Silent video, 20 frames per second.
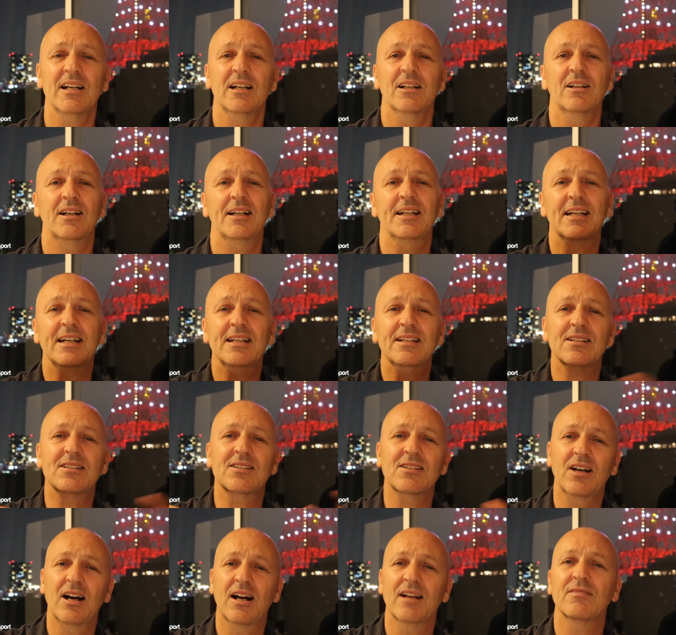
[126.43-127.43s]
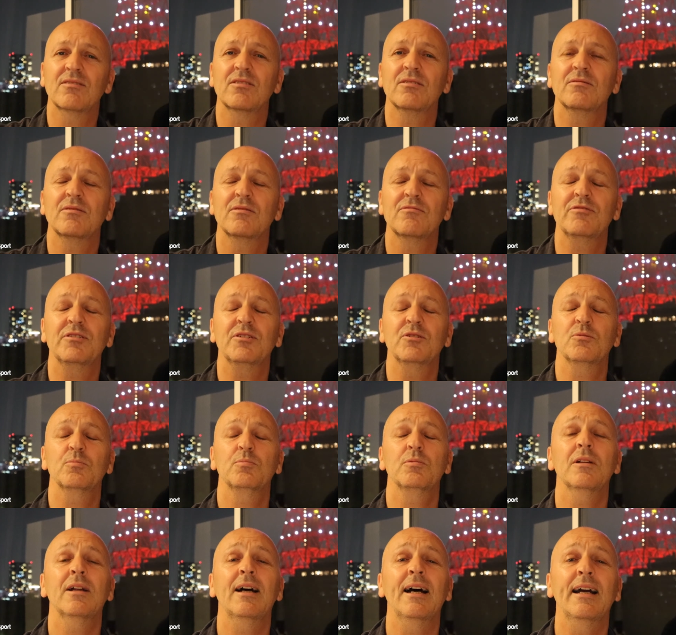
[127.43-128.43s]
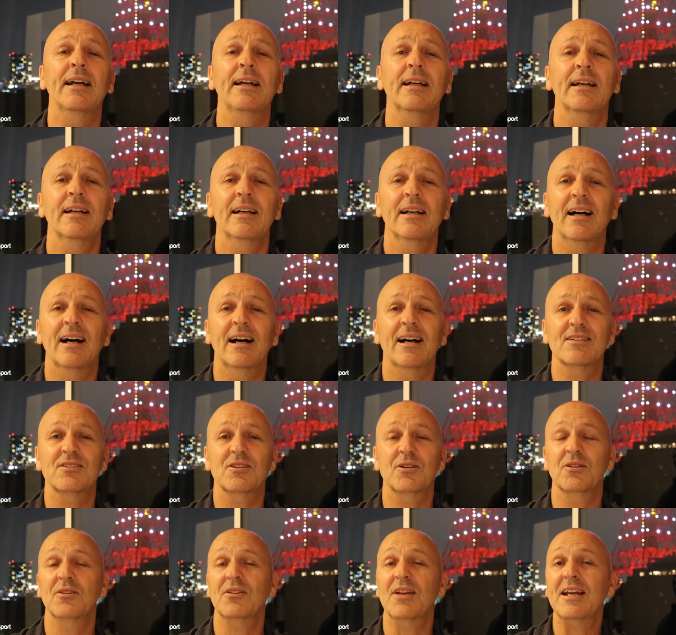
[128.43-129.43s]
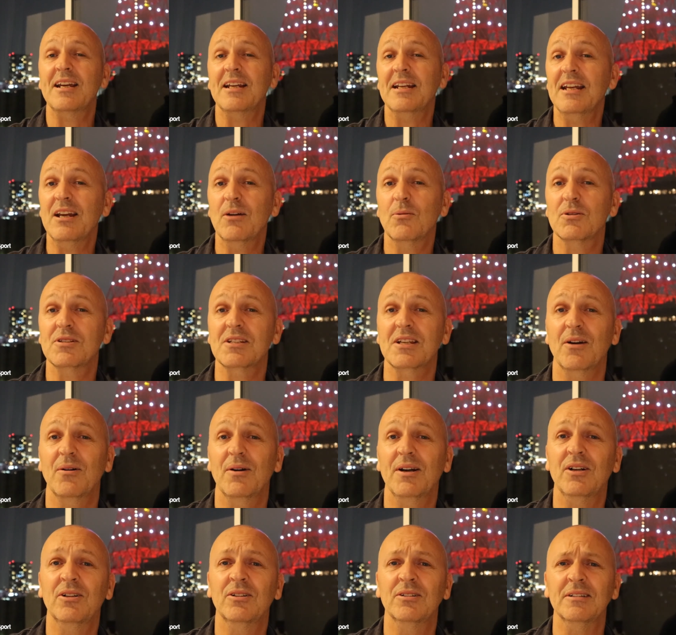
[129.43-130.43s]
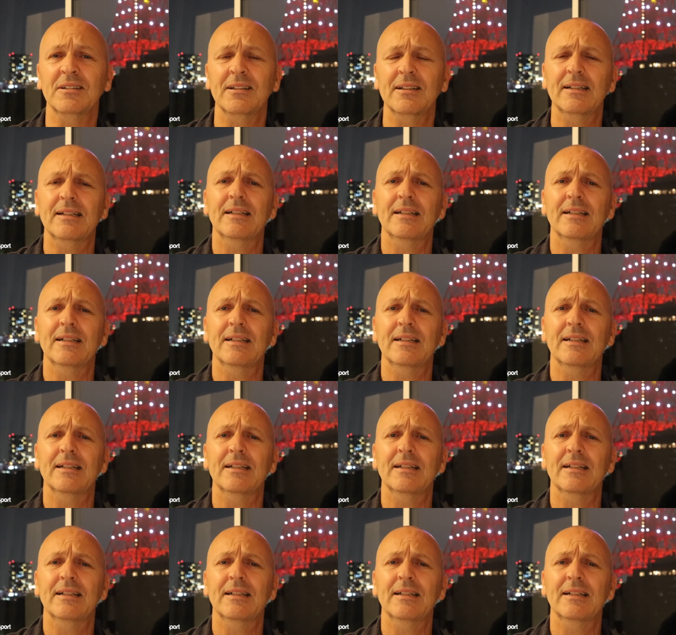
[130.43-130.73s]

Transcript: lining either side of the field of play so that they can hear what's going on.